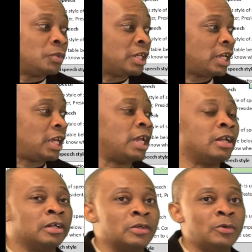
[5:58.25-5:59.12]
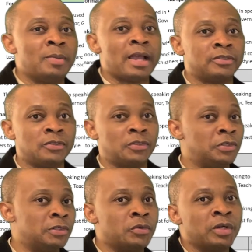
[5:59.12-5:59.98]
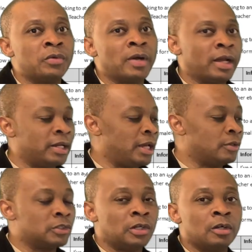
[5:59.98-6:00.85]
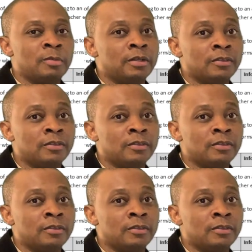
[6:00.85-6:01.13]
We cannot go back to third grade right now to talk about the